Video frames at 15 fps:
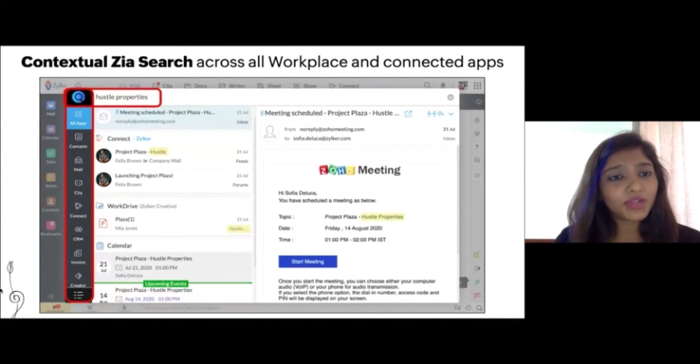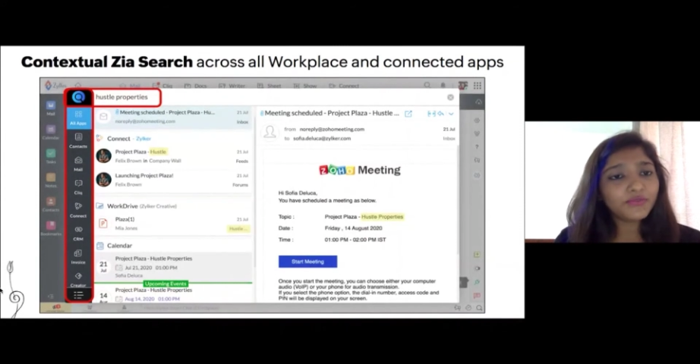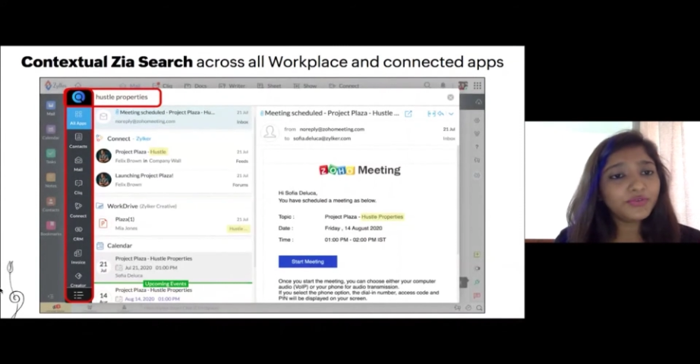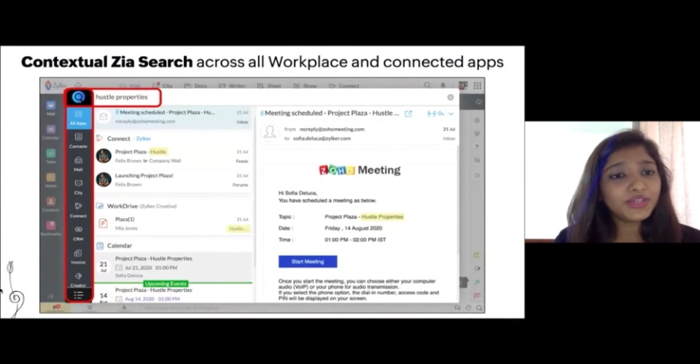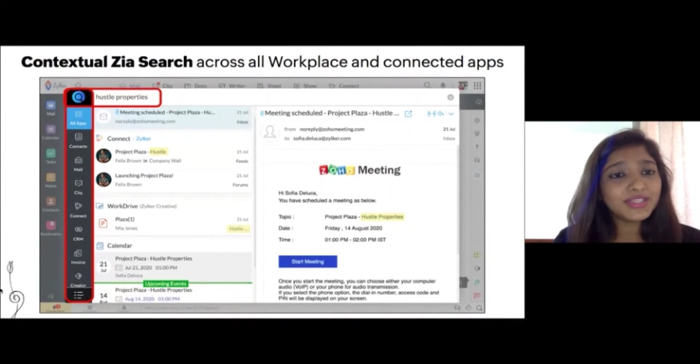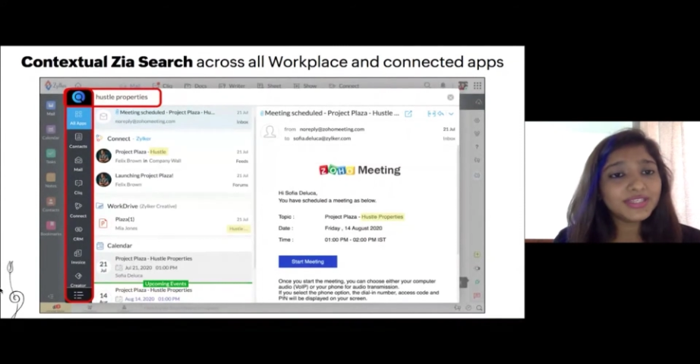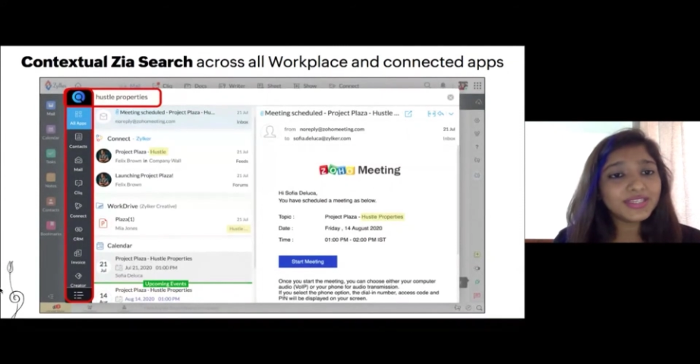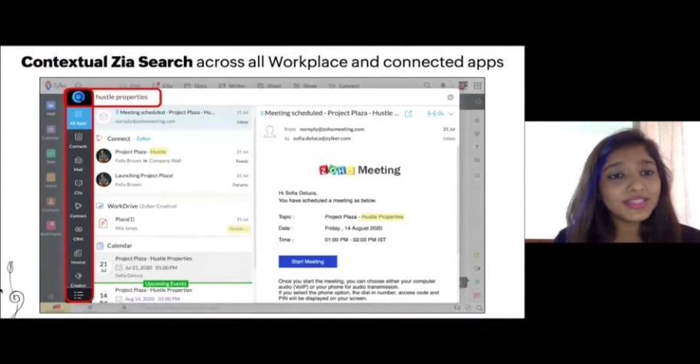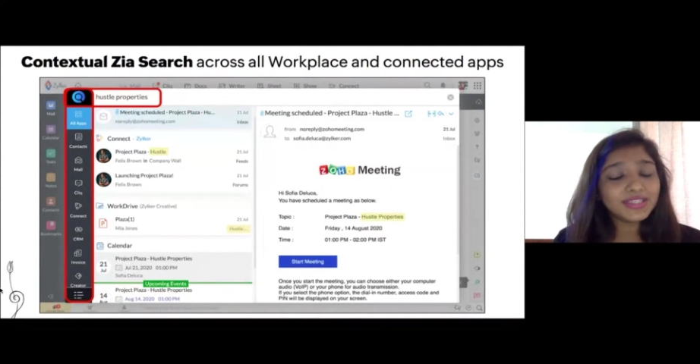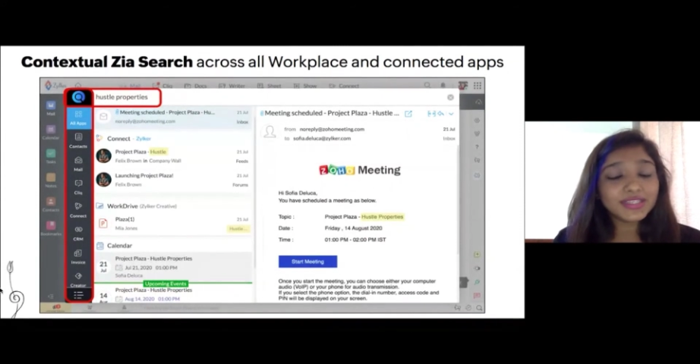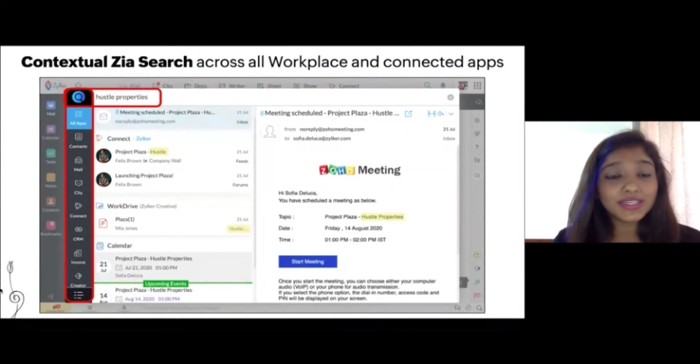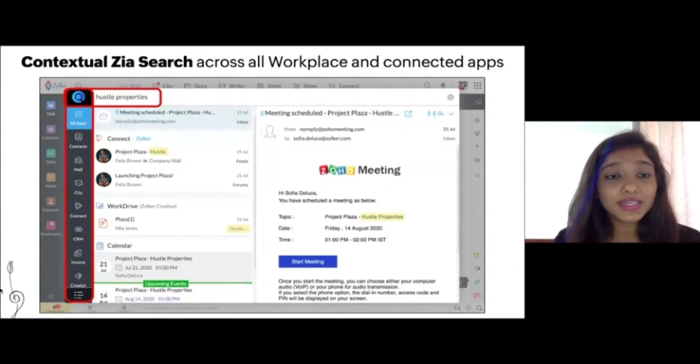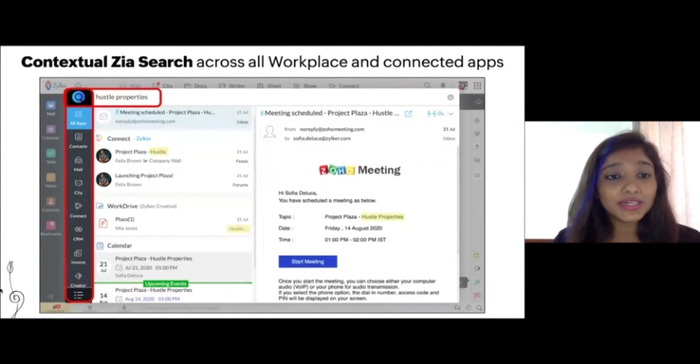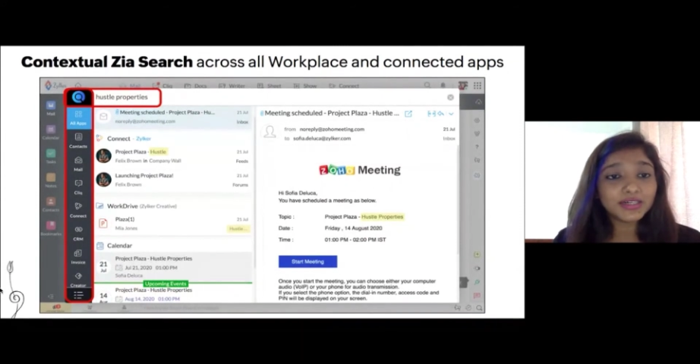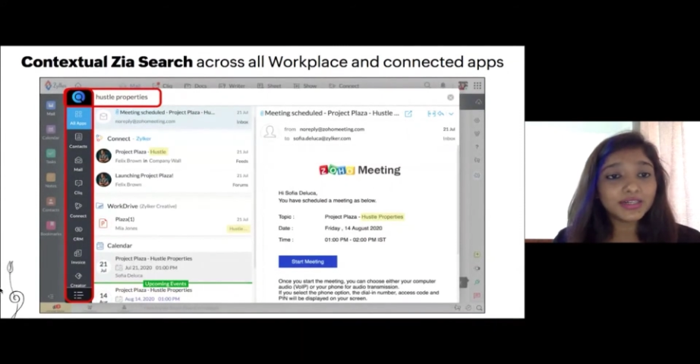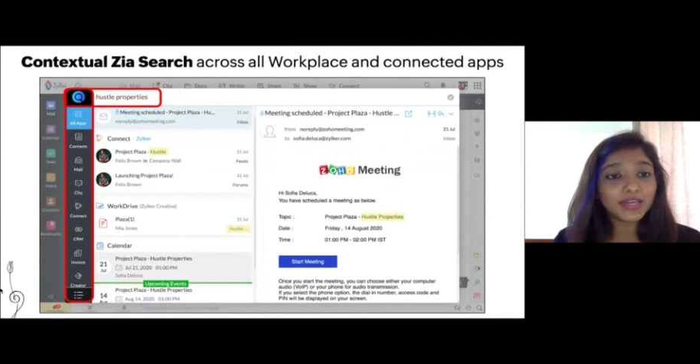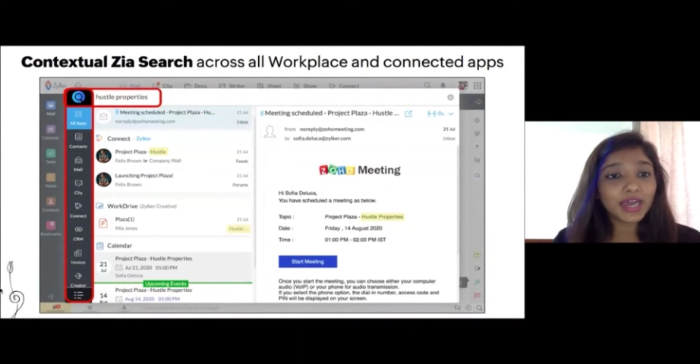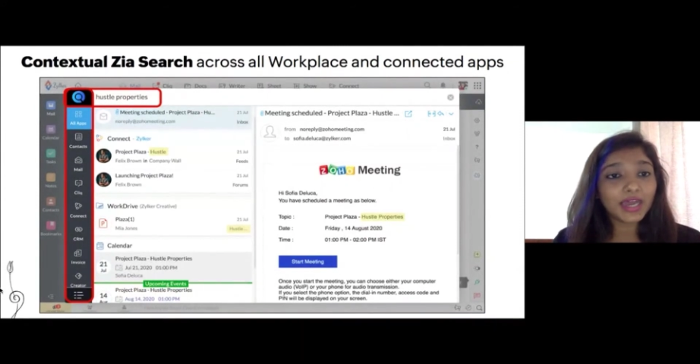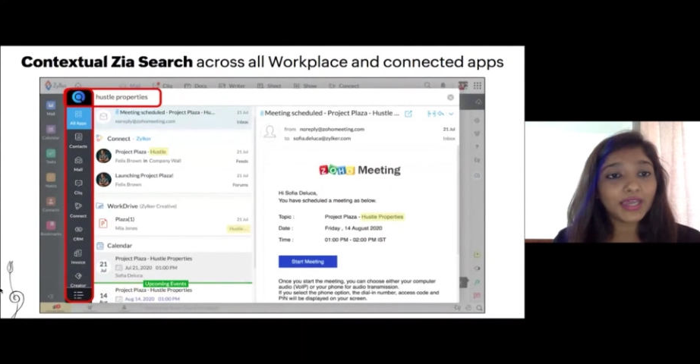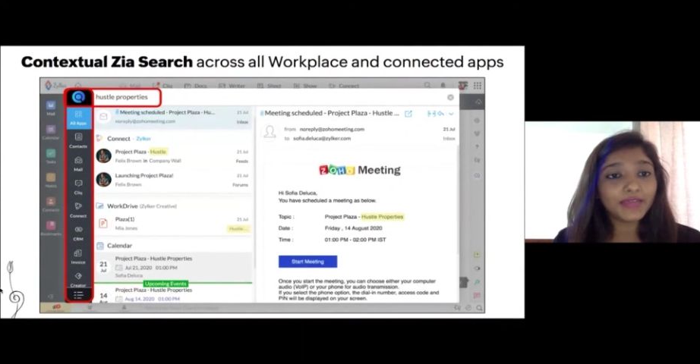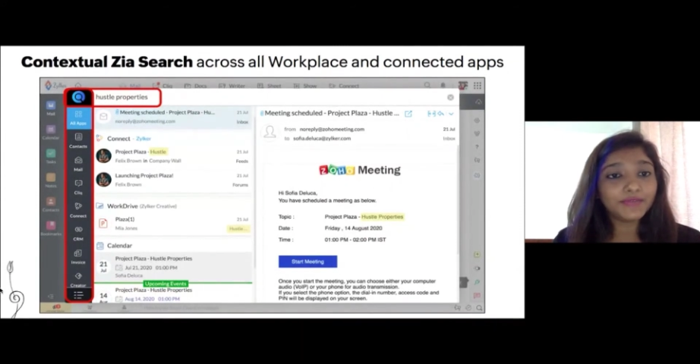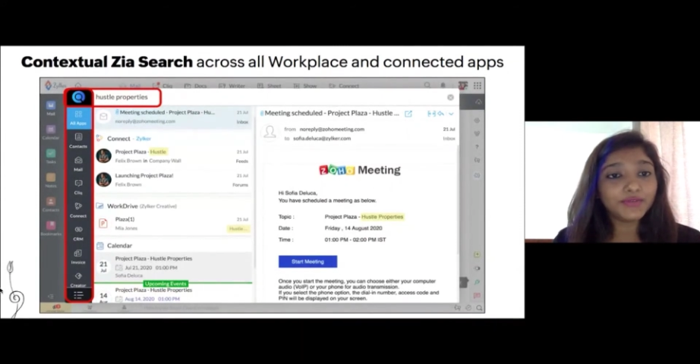For instance, here
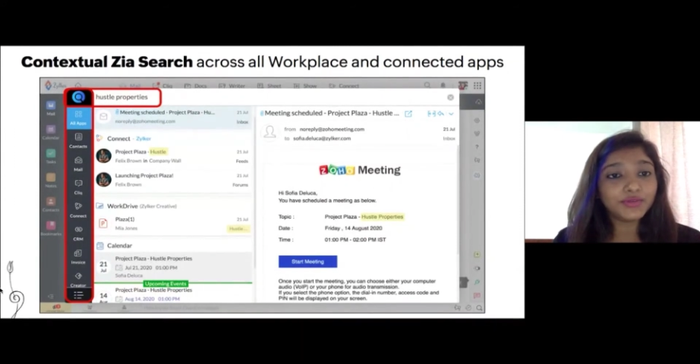I've